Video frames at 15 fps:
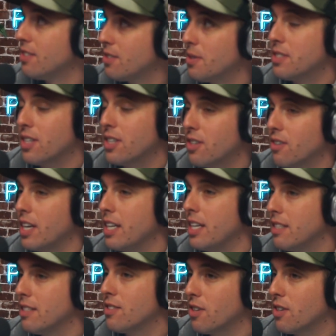So it's a
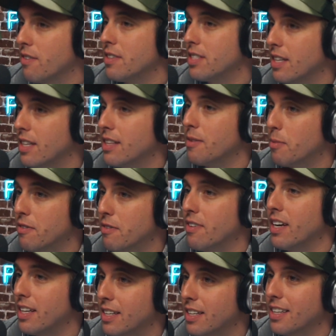great service that they're
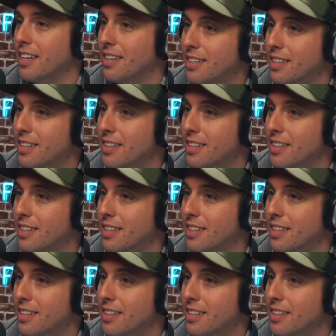providing there.